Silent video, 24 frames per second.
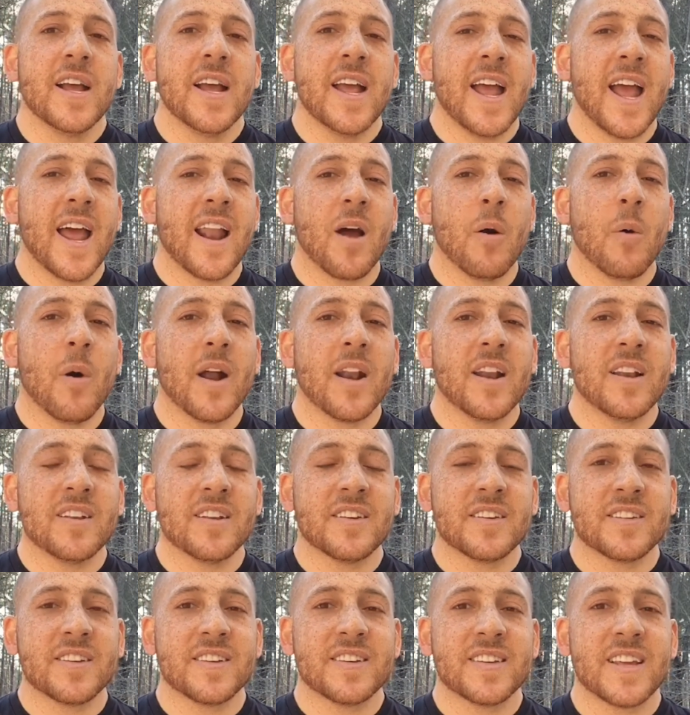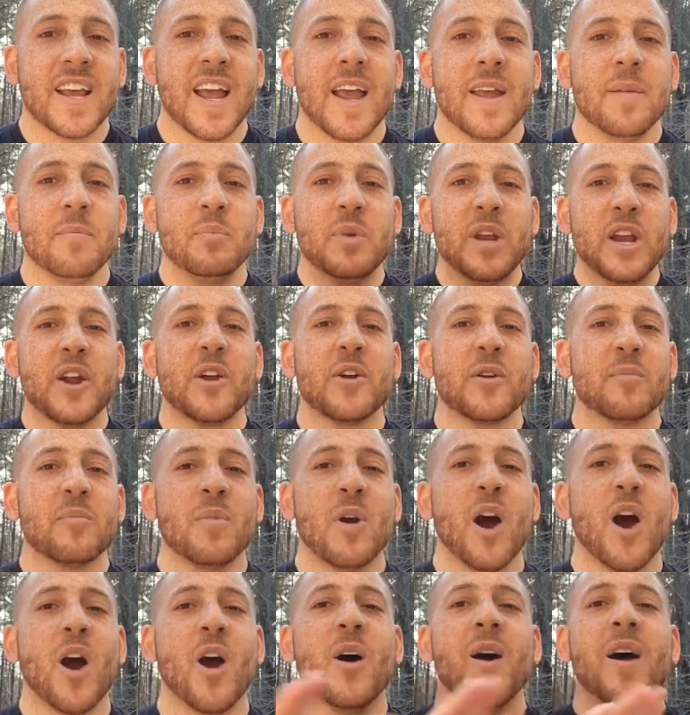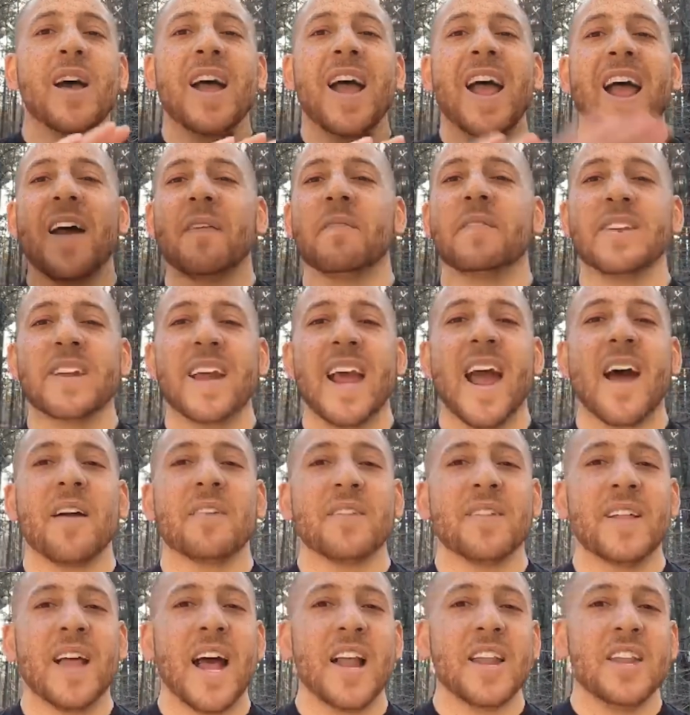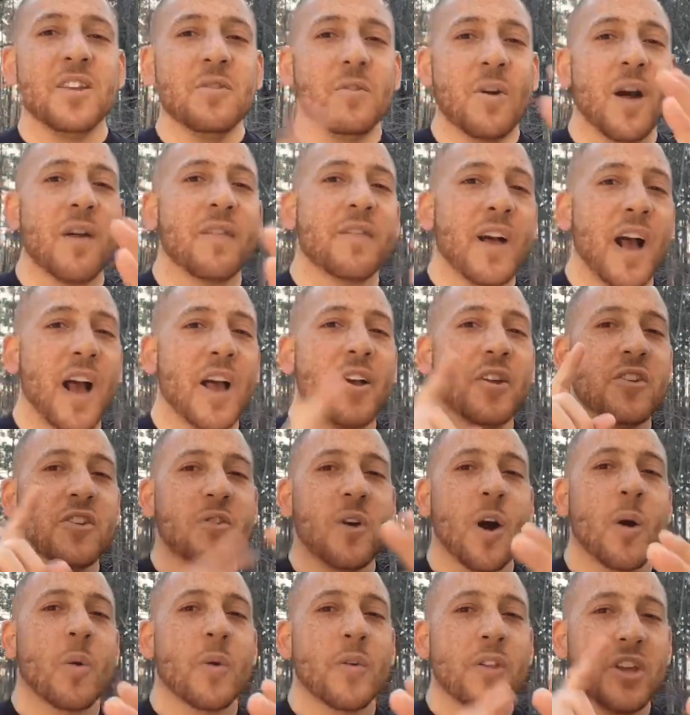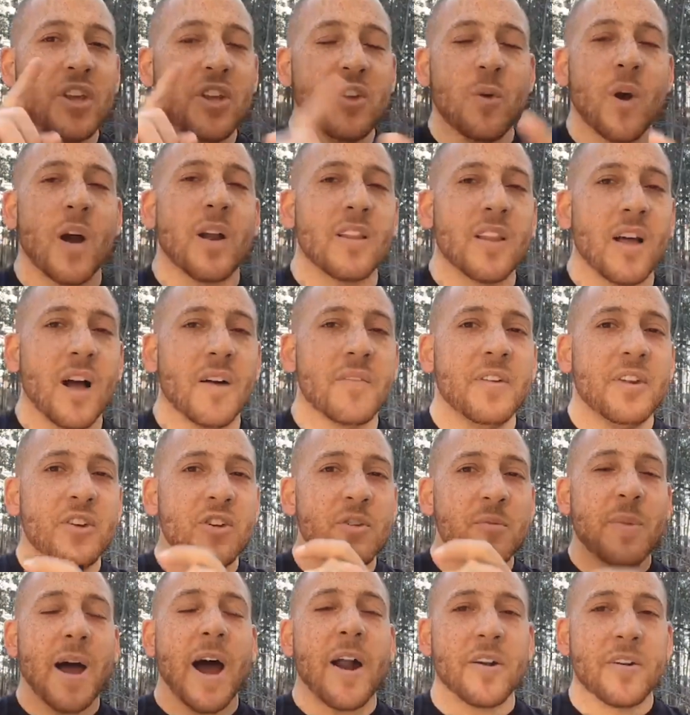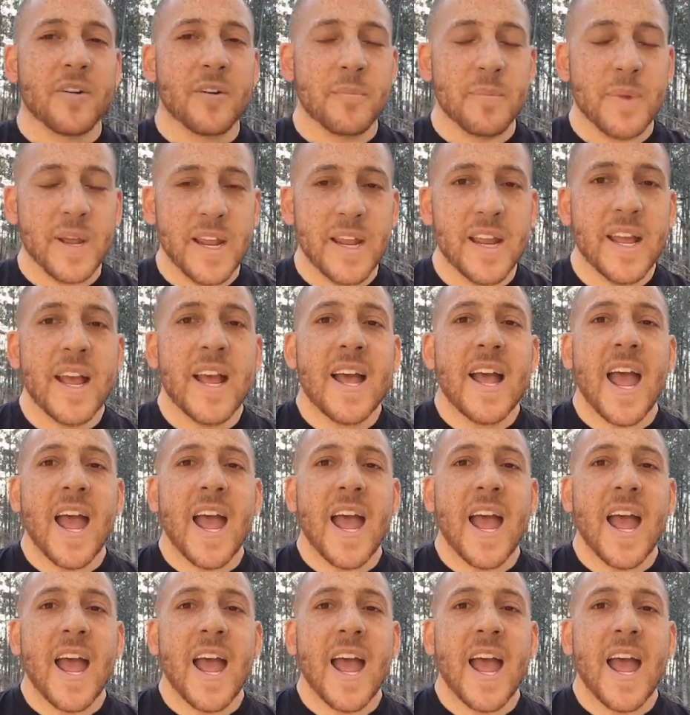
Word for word: And I wanted just to say, be here tomorrow. Every day after that, you are valued, you are worthy, you are loved, and you matter to me.